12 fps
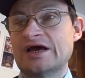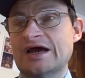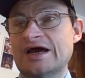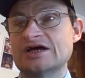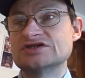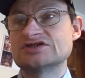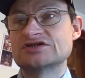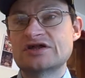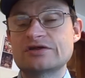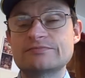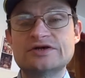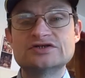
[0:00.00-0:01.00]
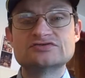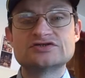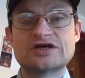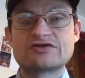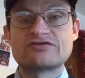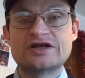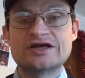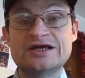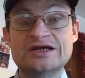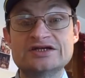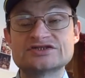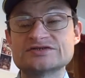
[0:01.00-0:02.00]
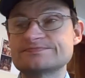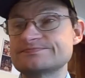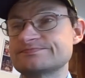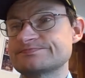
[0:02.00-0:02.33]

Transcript: as another means of generating heat.